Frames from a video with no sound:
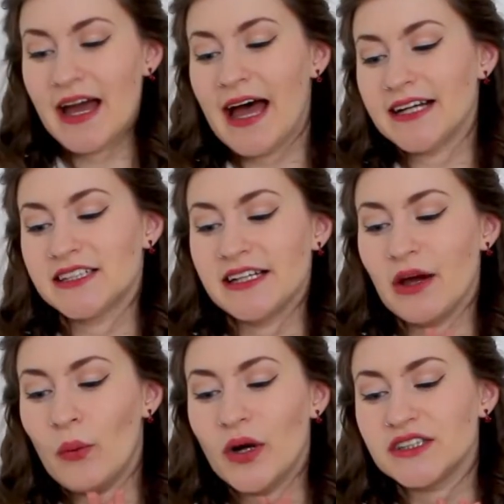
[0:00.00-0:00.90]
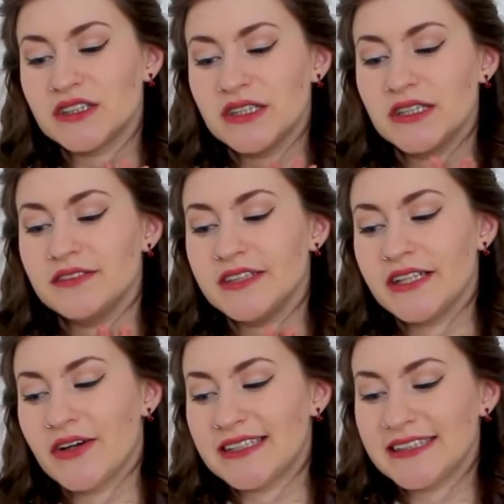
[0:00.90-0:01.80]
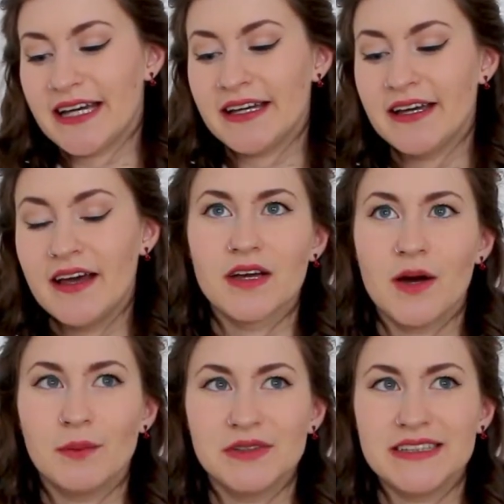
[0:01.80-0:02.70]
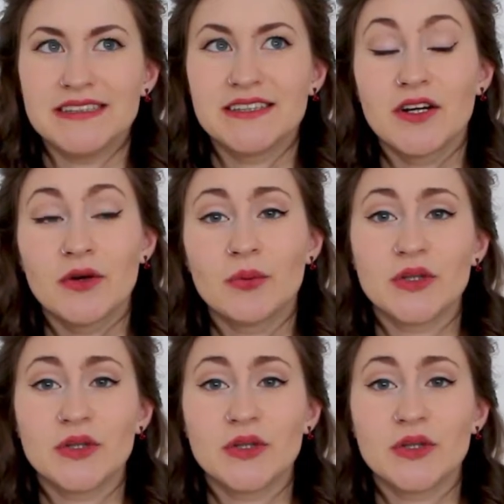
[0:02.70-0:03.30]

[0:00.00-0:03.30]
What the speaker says: Actually, I watched a video essay a couple days ago,